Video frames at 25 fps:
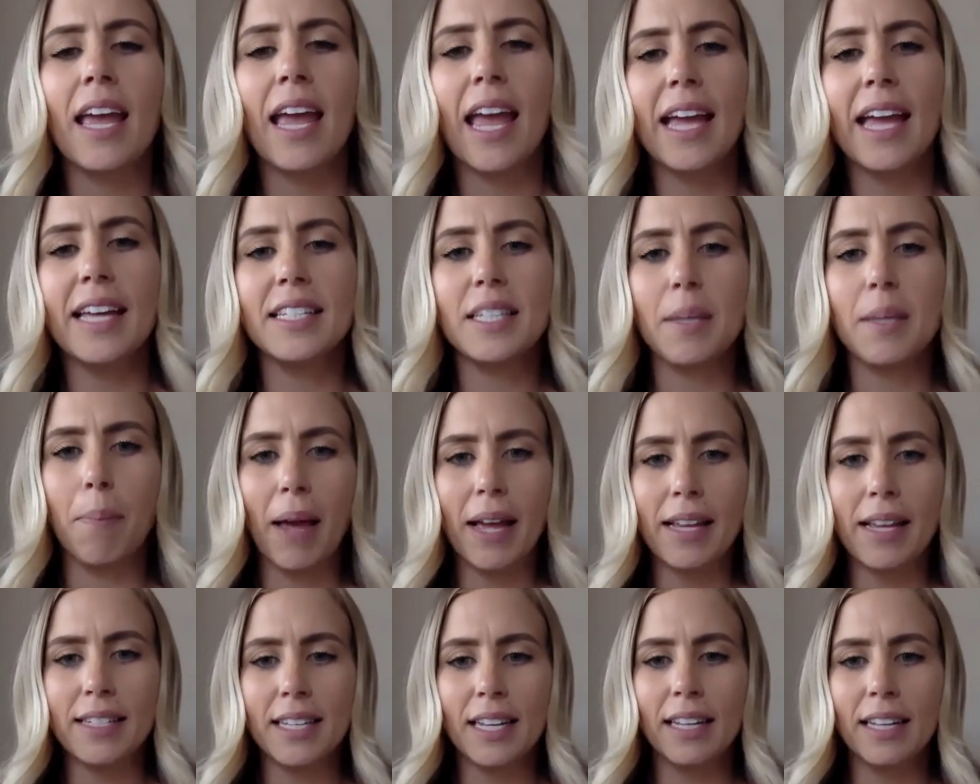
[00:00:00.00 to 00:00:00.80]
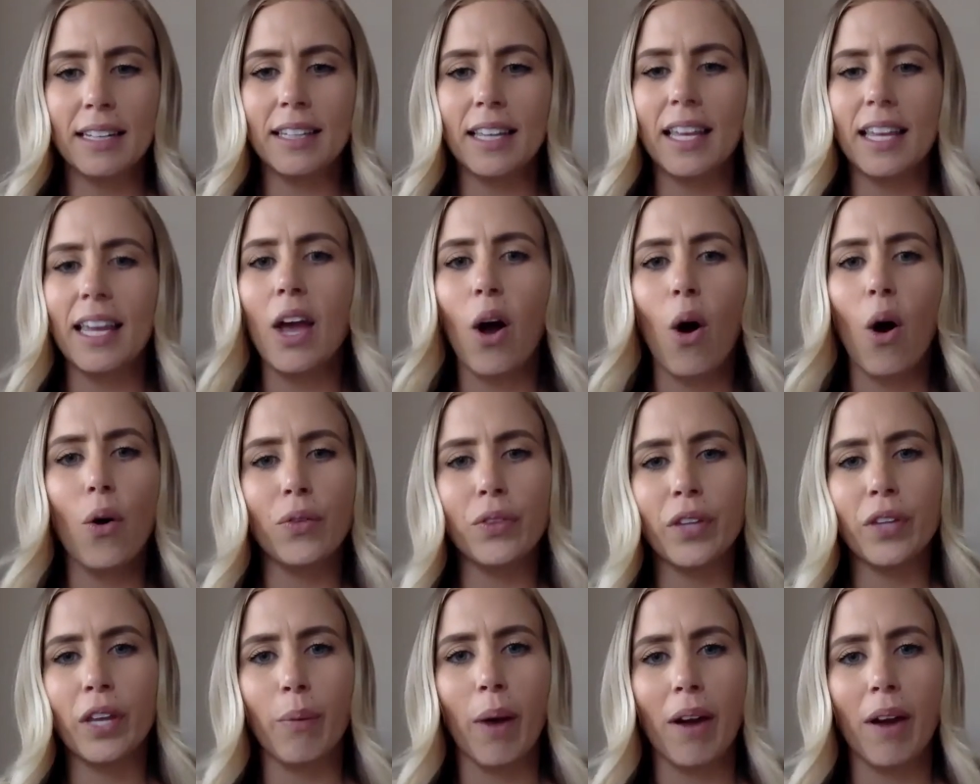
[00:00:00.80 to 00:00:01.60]
independently,
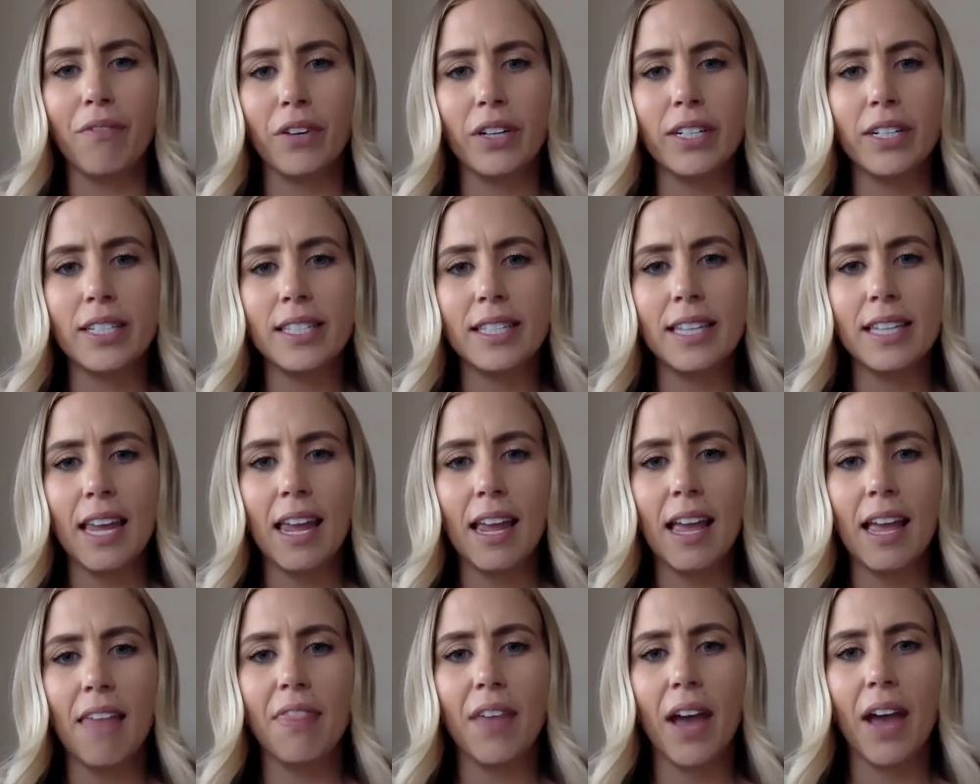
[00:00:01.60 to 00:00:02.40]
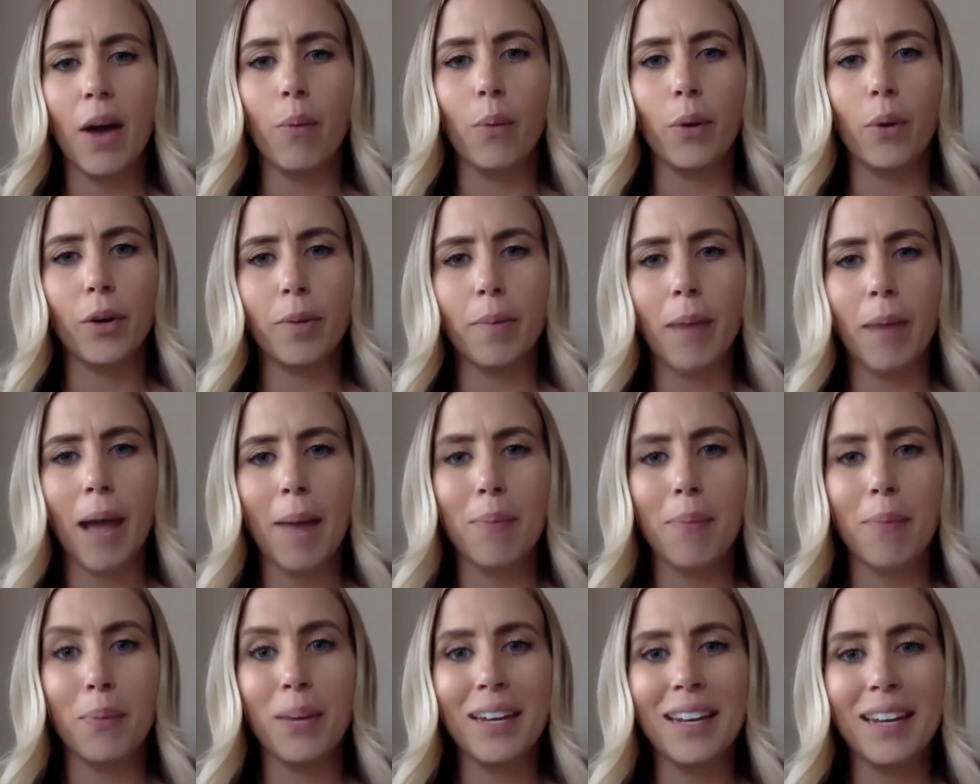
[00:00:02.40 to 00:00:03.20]
only referencing that word map
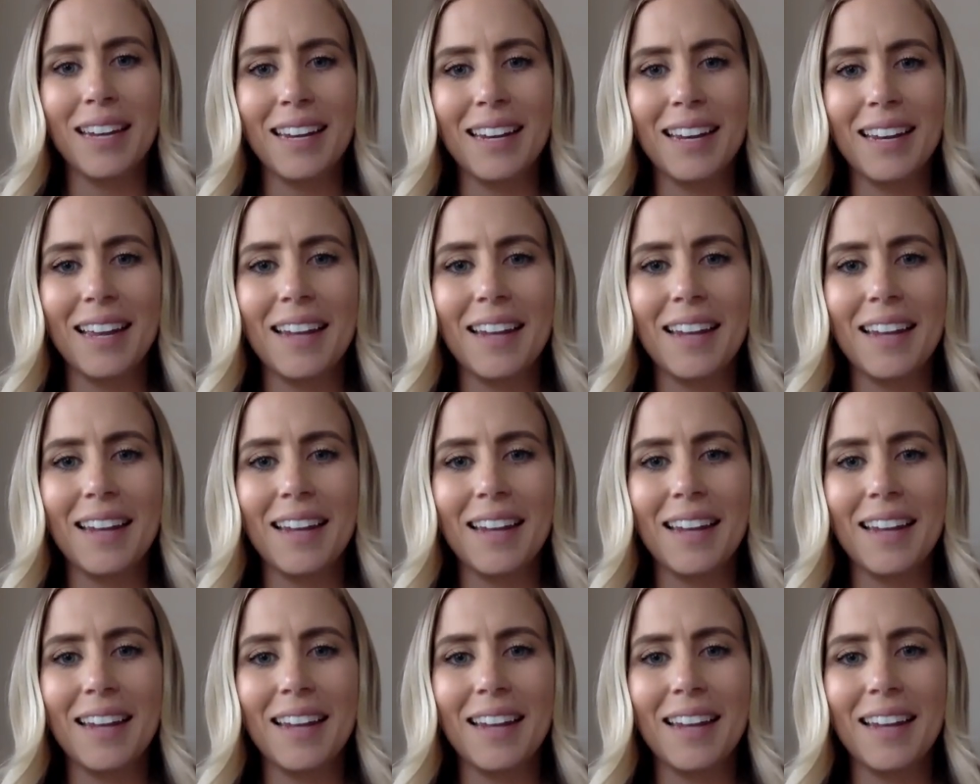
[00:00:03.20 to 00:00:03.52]
when needed.